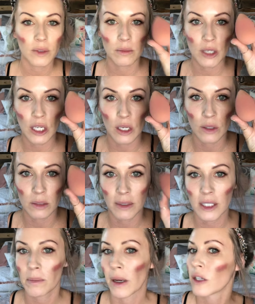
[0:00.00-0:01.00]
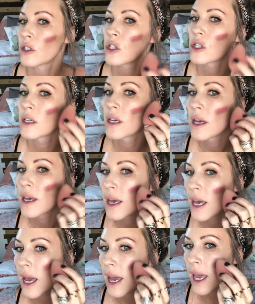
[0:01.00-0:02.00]
I'm gonna use my sponge
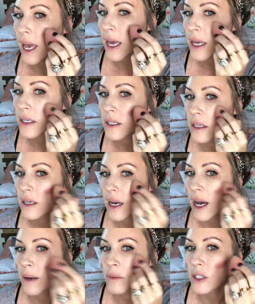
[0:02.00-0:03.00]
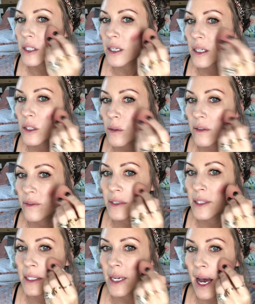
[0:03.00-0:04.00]
and I'm just gonna sort of
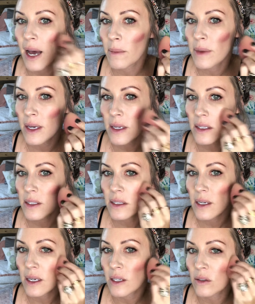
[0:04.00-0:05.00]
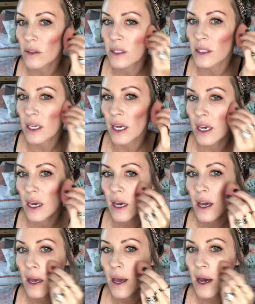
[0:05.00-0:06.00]
dab this, and you'll see
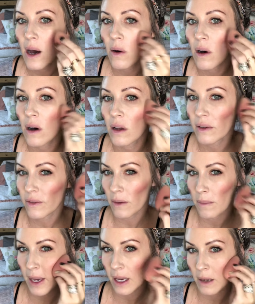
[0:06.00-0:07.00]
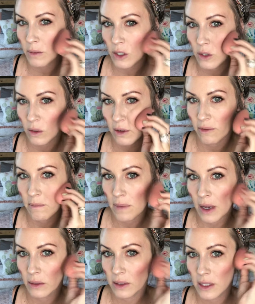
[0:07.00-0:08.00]
how all of the makeup just sort of
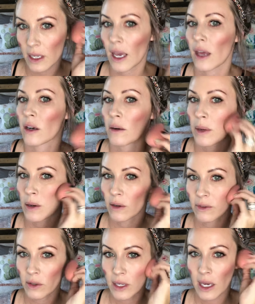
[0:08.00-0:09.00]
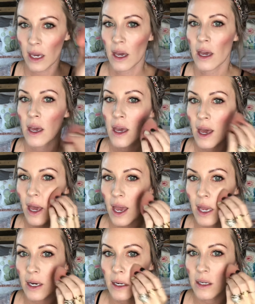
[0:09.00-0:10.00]
melts together beautifully
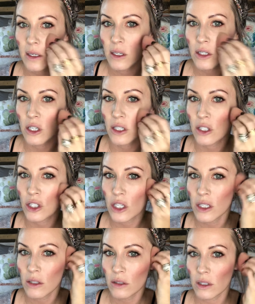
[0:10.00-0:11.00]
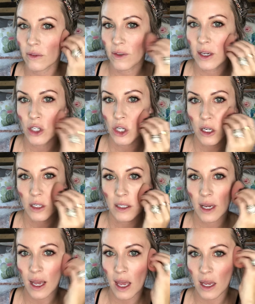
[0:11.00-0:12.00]
and just chisels the features
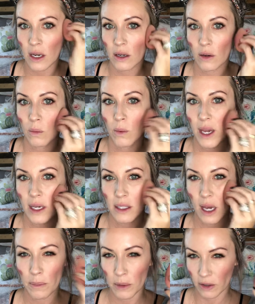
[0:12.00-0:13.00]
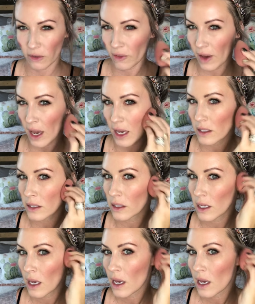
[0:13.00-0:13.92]
and wakes up your face.